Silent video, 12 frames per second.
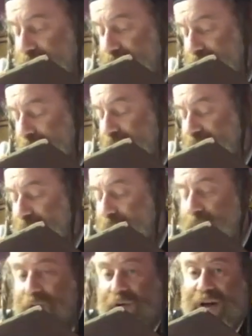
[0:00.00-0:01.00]
So because
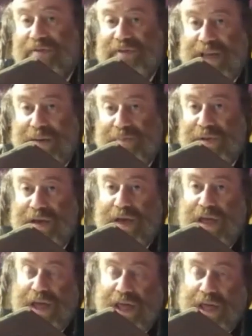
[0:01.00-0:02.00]
we, we don't have temple
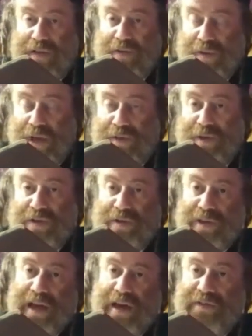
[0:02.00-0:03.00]
in, and we
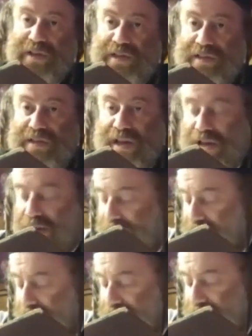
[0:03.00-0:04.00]
don't have this uh,